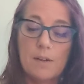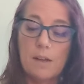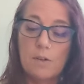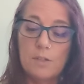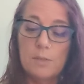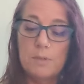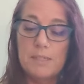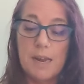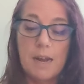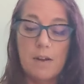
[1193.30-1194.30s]
Not only do we
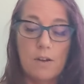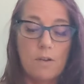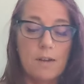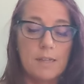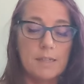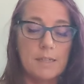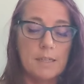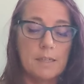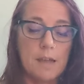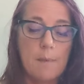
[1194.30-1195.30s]
dare go
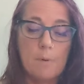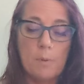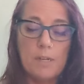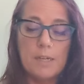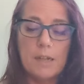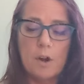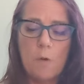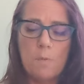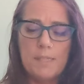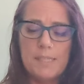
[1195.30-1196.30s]
hunting, but we declare
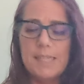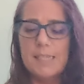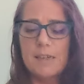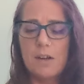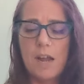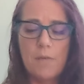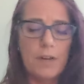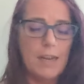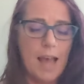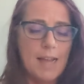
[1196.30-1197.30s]
open season on
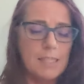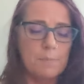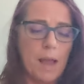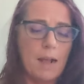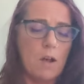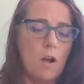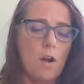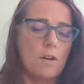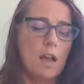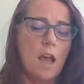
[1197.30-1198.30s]
every last
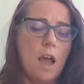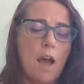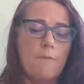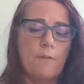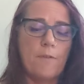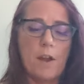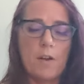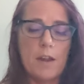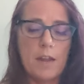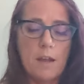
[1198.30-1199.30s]
blackguard of a
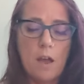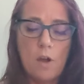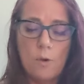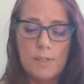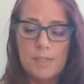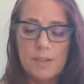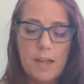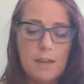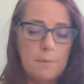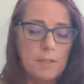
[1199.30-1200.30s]
fairy who would
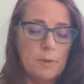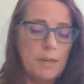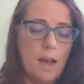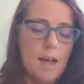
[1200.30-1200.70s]
stand between